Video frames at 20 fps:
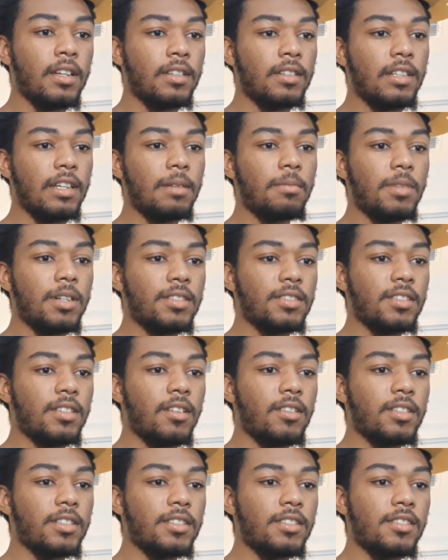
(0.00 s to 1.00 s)
That boy said, oh,
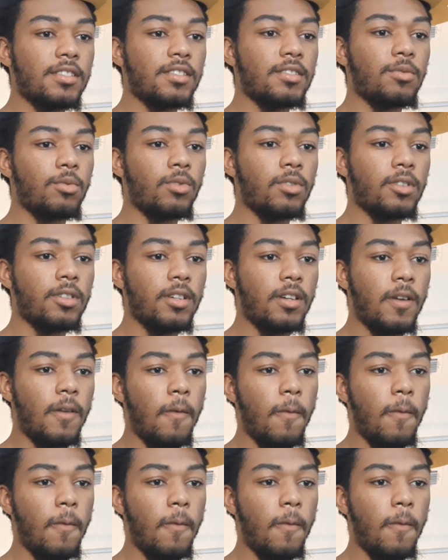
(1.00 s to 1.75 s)
yeah, this the one.